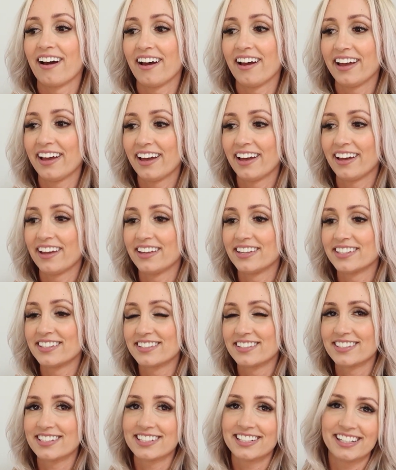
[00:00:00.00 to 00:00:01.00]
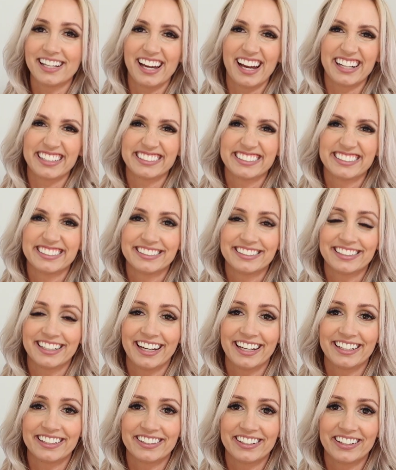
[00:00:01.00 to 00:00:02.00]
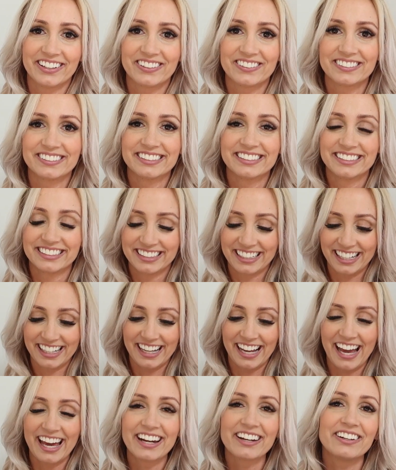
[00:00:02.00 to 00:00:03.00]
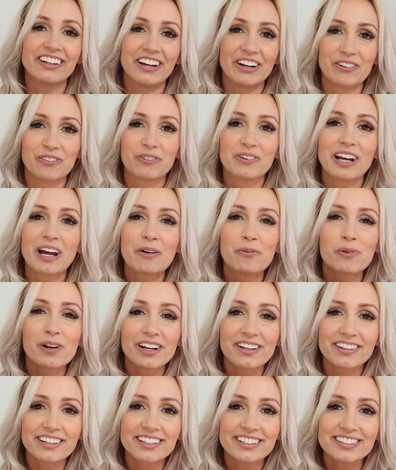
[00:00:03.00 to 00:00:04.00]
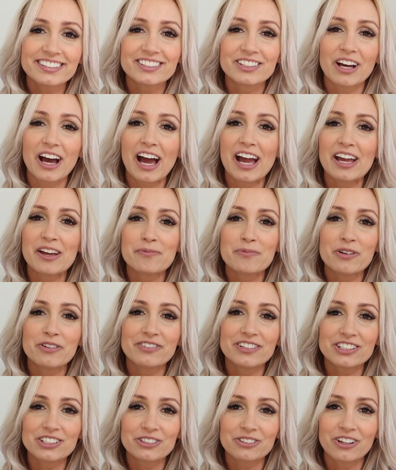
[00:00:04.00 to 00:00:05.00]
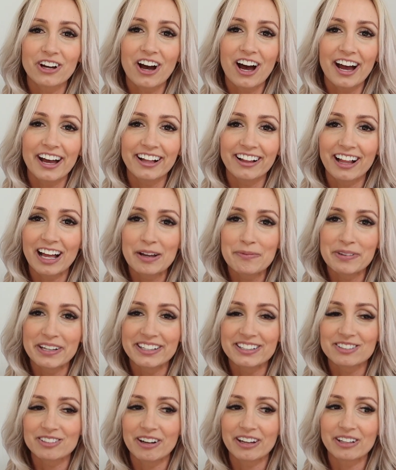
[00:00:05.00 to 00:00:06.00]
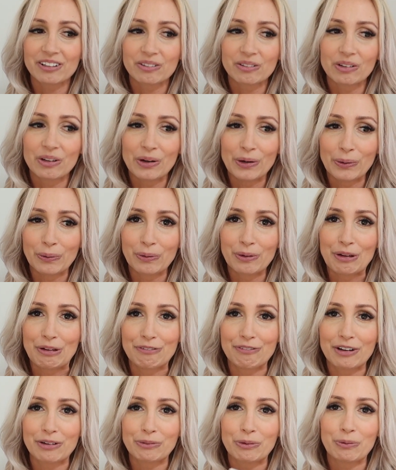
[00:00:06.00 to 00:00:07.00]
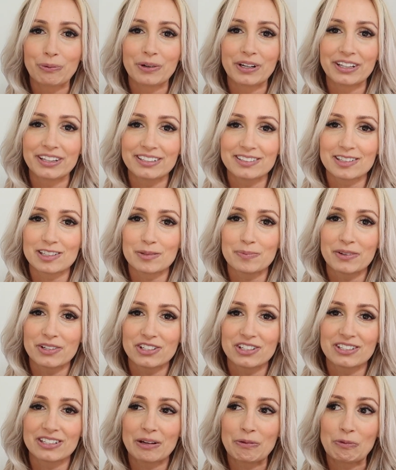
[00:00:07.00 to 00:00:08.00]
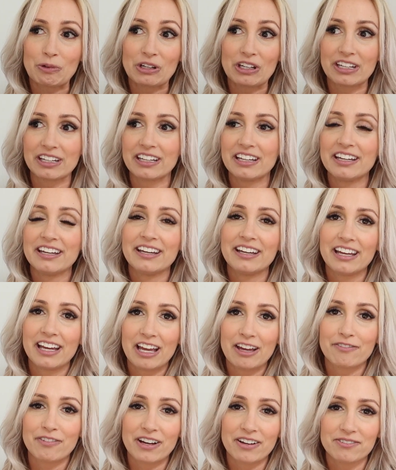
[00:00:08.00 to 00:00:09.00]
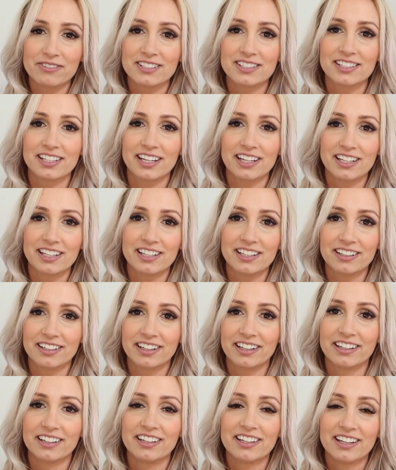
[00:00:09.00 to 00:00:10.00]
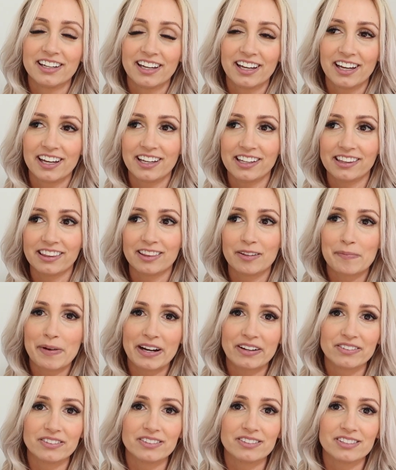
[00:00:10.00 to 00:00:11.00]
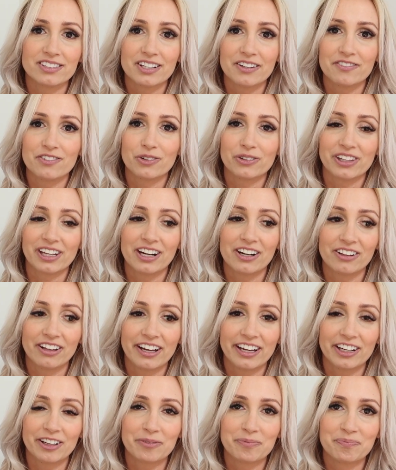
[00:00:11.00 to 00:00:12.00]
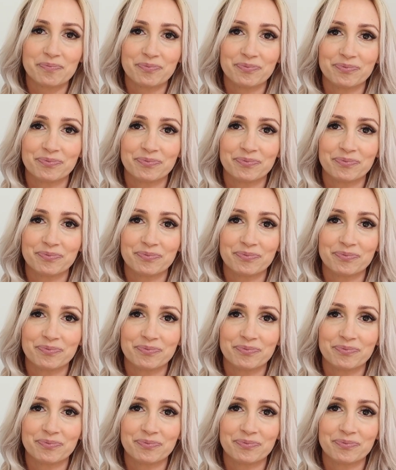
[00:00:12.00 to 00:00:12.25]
And yeah, I don't know. I don't know. When I wear this, I am moving to a hot climate, so I don't know if I will wear this as much as I would if I was staying here and mountains of North Carolina.